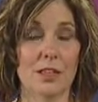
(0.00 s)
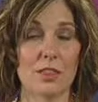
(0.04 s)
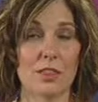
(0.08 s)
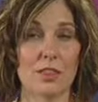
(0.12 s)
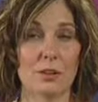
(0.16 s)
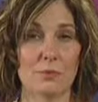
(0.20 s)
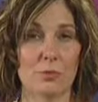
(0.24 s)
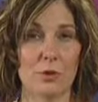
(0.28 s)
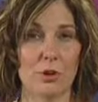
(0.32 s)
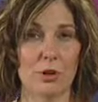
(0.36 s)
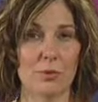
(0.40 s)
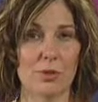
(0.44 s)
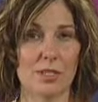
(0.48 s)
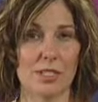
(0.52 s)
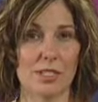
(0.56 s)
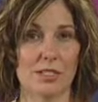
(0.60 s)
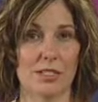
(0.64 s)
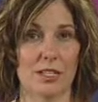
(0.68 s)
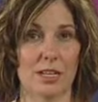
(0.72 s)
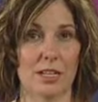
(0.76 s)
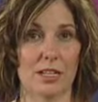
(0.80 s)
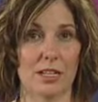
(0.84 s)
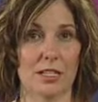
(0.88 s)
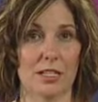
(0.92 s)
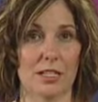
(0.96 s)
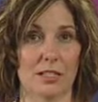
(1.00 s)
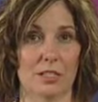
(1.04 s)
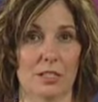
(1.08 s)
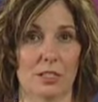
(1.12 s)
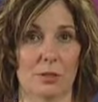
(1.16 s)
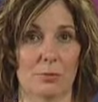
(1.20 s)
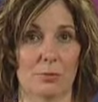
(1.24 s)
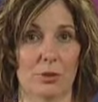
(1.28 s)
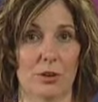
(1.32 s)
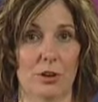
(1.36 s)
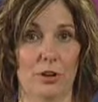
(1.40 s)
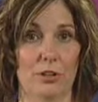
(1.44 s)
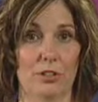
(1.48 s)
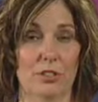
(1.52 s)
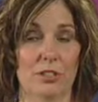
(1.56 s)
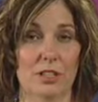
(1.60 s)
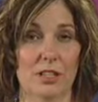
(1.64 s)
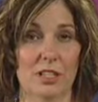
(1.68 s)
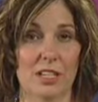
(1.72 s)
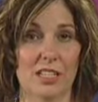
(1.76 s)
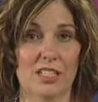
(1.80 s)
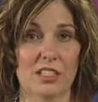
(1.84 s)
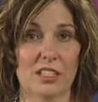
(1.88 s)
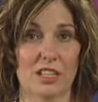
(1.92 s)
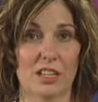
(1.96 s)
The more we studied this approach, the
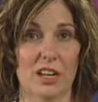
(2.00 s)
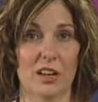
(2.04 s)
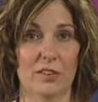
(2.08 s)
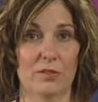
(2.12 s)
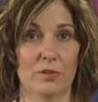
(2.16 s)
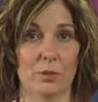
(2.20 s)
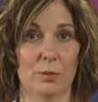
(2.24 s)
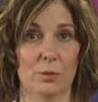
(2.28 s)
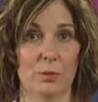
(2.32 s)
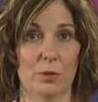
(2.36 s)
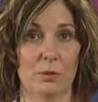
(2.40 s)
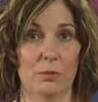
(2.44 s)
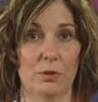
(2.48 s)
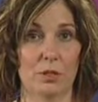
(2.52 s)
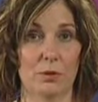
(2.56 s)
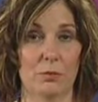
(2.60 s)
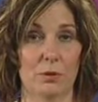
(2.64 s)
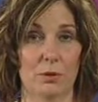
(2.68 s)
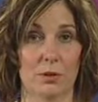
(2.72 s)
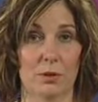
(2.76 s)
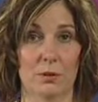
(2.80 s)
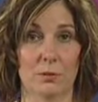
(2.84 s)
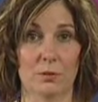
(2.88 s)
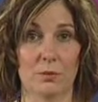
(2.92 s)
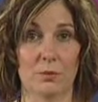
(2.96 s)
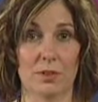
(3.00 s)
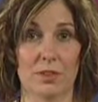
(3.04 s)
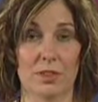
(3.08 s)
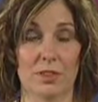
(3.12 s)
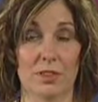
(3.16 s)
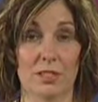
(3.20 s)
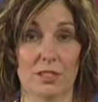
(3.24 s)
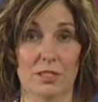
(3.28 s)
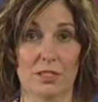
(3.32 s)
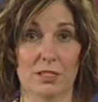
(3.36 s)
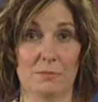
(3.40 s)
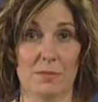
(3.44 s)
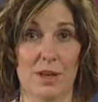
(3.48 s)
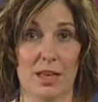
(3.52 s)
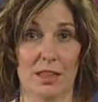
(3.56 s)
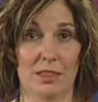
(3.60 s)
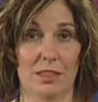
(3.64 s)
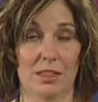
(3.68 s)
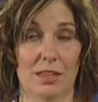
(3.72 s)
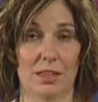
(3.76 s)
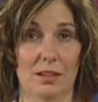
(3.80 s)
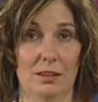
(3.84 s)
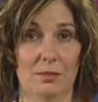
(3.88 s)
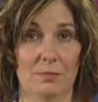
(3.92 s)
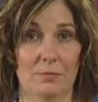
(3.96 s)
less comfortable we were with this
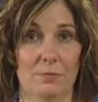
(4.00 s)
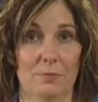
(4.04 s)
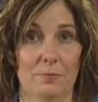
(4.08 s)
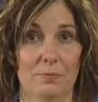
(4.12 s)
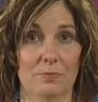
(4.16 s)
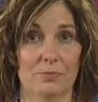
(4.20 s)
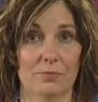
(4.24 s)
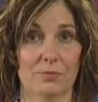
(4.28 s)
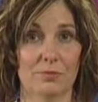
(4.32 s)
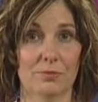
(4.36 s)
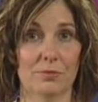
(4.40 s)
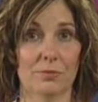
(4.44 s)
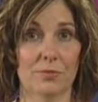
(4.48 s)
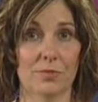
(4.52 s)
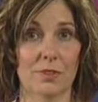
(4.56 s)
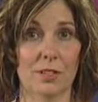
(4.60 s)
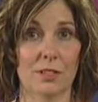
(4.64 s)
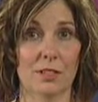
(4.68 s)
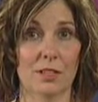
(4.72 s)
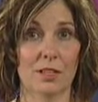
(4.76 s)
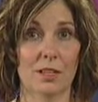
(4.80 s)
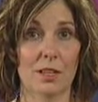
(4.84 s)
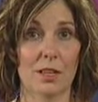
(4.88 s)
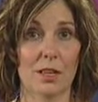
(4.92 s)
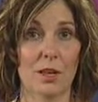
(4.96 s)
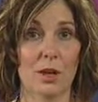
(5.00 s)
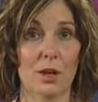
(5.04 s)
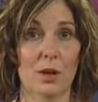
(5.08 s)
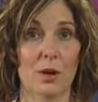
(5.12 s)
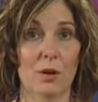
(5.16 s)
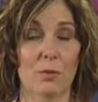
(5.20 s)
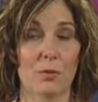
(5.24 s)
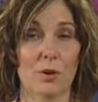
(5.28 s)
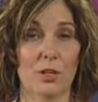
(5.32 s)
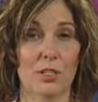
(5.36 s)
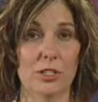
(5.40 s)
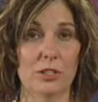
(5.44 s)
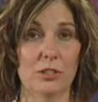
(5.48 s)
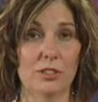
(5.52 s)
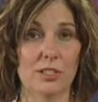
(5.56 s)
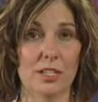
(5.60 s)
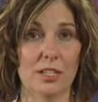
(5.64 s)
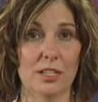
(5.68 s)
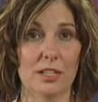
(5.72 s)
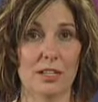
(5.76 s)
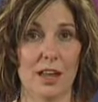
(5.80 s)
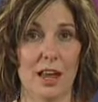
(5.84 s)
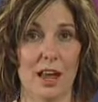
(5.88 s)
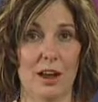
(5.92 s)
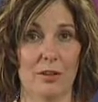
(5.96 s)
method. When using
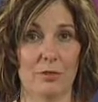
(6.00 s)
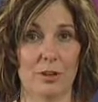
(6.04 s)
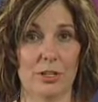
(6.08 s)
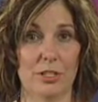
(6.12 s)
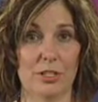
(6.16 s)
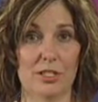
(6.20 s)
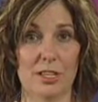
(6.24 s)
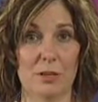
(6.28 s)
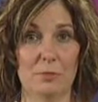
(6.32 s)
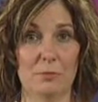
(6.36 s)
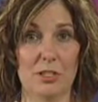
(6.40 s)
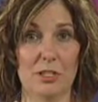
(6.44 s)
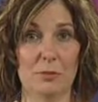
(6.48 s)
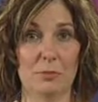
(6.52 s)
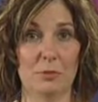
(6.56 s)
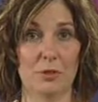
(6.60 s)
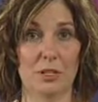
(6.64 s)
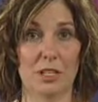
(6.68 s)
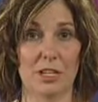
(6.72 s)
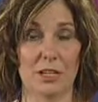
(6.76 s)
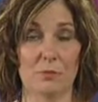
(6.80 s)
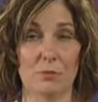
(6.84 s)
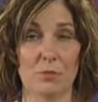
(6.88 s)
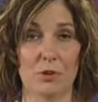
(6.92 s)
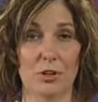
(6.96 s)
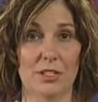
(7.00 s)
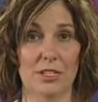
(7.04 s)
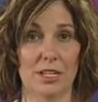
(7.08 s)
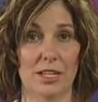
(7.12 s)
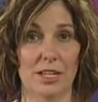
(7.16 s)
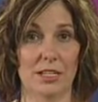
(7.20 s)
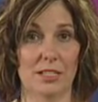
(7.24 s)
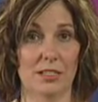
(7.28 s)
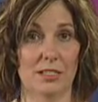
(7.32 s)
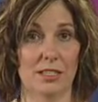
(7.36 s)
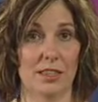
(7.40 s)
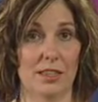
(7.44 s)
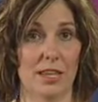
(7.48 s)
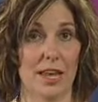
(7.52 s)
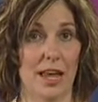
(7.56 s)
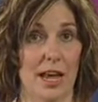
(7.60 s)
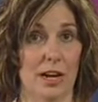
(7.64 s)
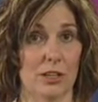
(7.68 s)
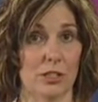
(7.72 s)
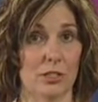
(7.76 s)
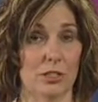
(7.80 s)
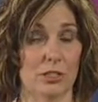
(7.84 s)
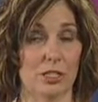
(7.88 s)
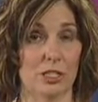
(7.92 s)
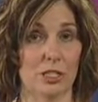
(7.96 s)
an average, some people get more days than they
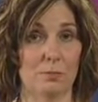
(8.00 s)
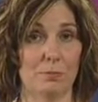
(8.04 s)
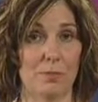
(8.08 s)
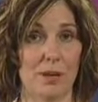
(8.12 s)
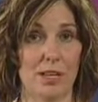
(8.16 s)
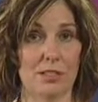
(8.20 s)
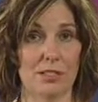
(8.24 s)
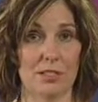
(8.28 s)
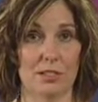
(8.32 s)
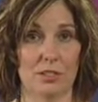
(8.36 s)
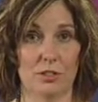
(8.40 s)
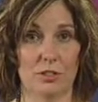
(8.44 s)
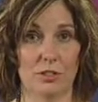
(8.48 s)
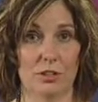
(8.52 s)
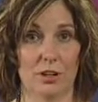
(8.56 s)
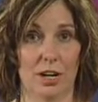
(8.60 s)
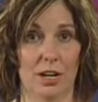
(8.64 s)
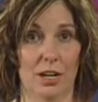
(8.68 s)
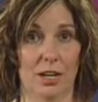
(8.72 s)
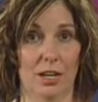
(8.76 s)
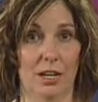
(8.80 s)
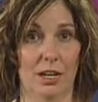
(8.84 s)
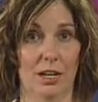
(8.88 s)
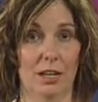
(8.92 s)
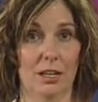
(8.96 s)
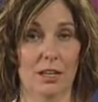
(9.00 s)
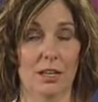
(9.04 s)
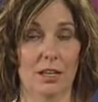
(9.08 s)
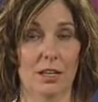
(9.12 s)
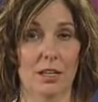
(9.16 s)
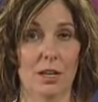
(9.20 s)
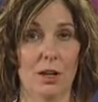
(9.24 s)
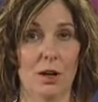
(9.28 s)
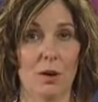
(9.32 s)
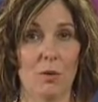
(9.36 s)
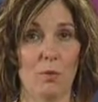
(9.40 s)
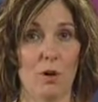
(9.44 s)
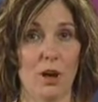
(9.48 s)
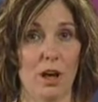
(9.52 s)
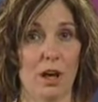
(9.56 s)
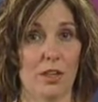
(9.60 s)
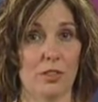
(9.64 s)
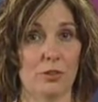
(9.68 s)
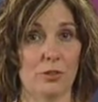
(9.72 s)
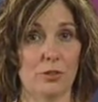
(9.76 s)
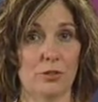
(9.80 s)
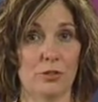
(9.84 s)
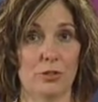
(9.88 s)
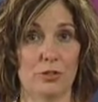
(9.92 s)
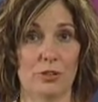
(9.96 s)
actually spent in training, while
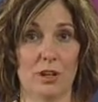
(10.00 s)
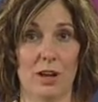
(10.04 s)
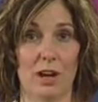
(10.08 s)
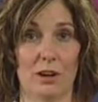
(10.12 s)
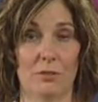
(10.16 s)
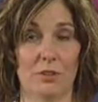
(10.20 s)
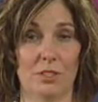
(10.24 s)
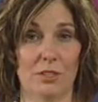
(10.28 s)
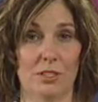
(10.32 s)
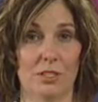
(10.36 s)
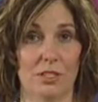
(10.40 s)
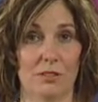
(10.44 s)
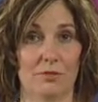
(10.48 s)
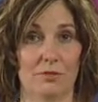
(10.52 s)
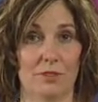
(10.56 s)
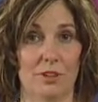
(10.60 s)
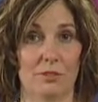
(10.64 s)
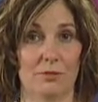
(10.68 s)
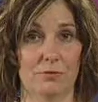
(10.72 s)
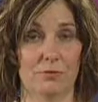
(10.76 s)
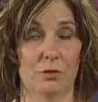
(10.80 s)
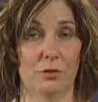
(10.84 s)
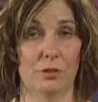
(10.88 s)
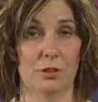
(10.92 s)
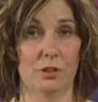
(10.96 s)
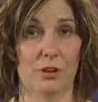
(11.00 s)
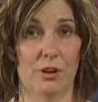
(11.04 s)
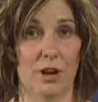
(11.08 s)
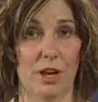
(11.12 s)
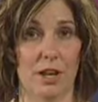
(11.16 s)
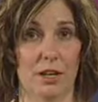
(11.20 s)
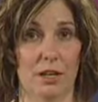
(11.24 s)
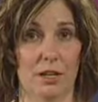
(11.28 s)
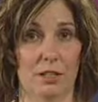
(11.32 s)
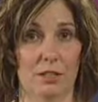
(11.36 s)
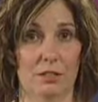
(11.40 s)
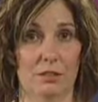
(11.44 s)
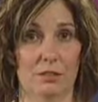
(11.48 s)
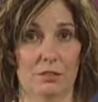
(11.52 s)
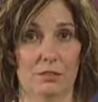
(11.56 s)
others do not receive their full credit.